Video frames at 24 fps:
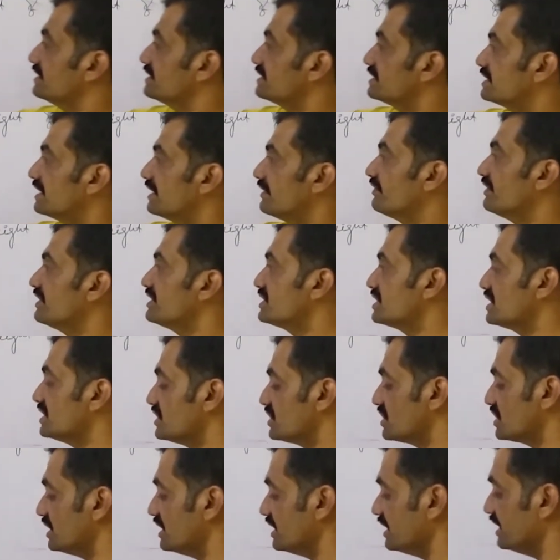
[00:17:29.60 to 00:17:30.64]
surface
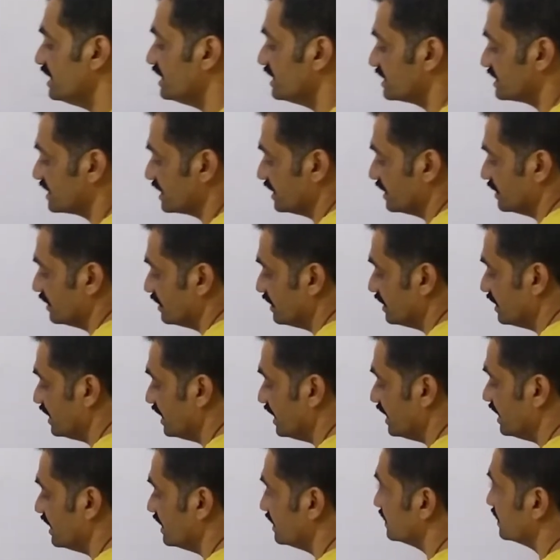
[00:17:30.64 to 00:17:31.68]
tension is
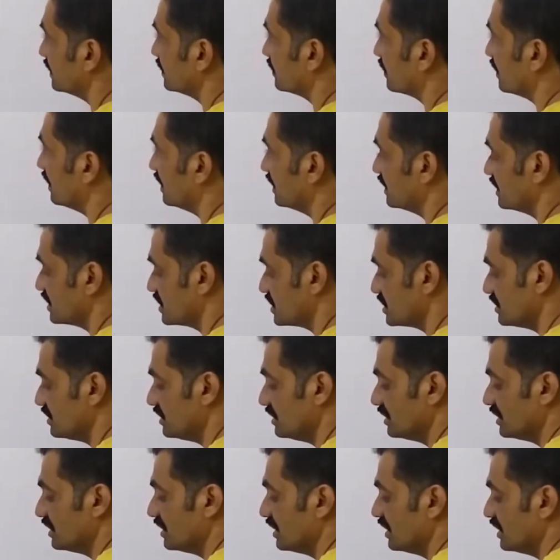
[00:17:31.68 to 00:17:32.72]
T is equals
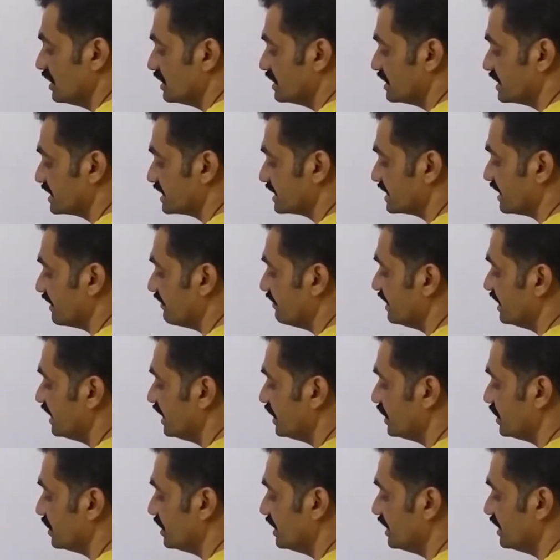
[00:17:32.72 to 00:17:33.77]
to
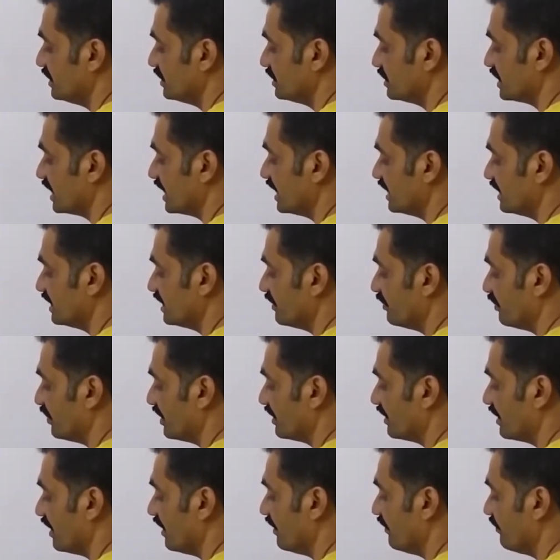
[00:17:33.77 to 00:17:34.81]
72 into 10 to the
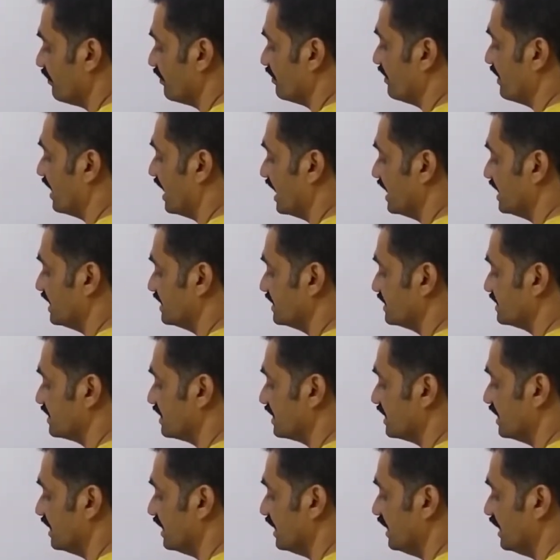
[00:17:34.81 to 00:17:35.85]
power of minus
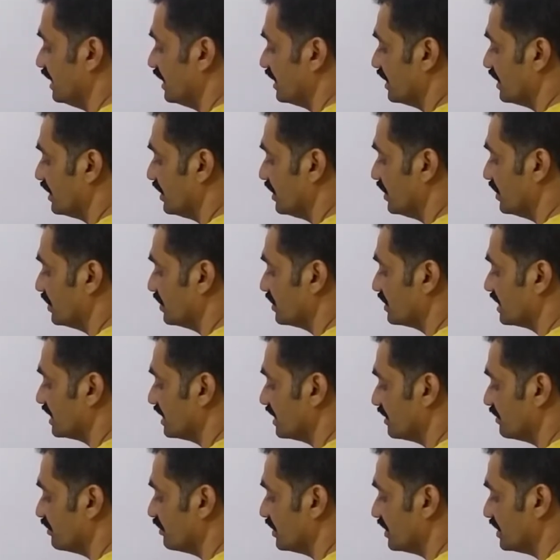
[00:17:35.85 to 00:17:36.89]
3
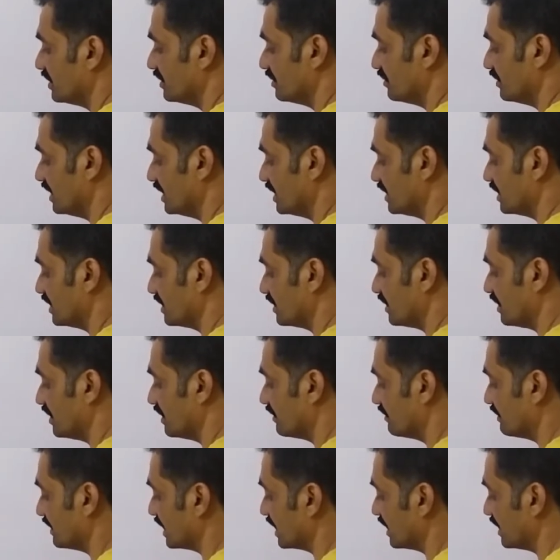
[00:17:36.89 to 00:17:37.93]
Newton per meter, or
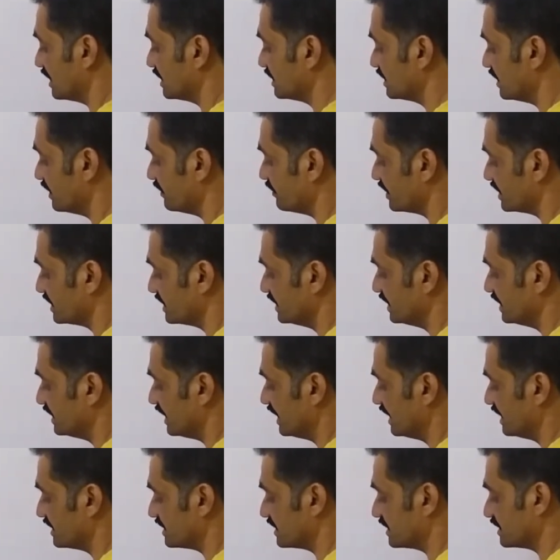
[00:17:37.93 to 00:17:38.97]
we can also represent it
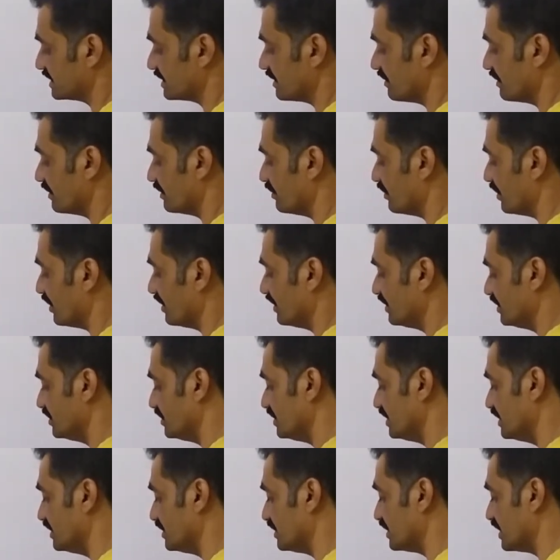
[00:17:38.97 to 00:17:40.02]
as 7.2
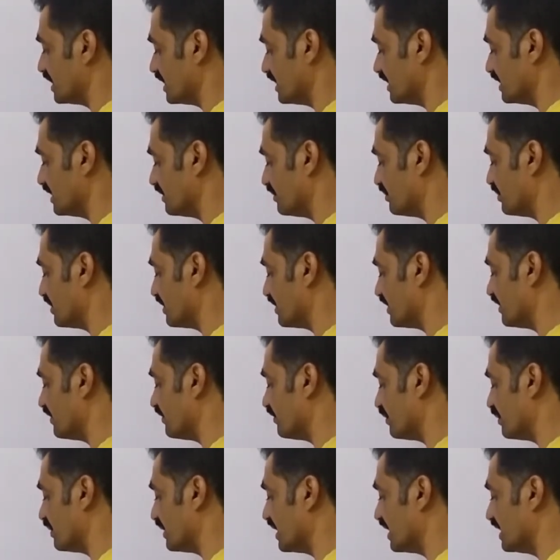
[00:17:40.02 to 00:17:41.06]
into 10 to the power
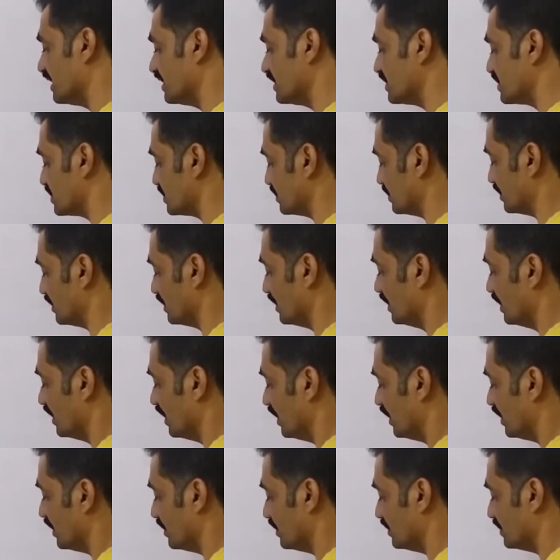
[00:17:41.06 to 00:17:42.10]
of minus 2
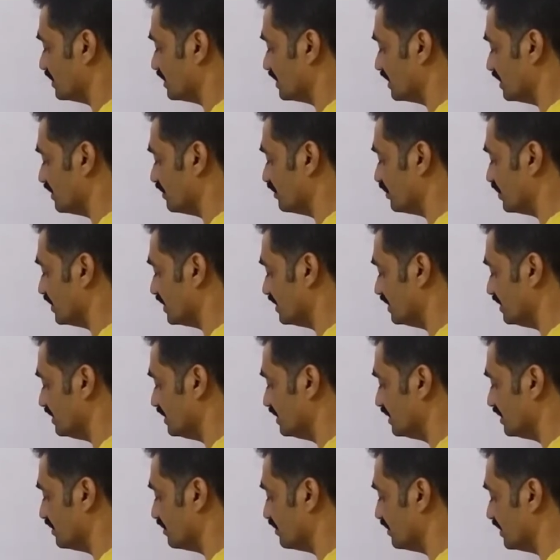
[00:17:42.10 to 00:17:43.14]
Newton per